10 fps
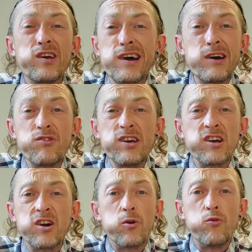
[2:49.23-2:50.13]
You can't
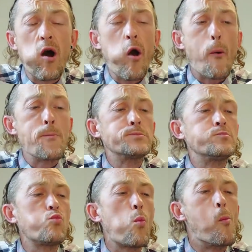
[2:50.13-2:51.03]
really go wrong.
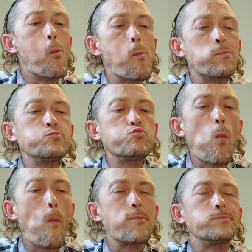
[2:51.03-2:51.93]

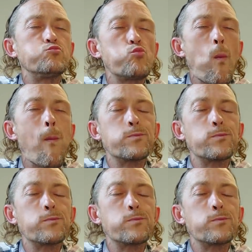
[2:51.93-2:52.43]
Mm.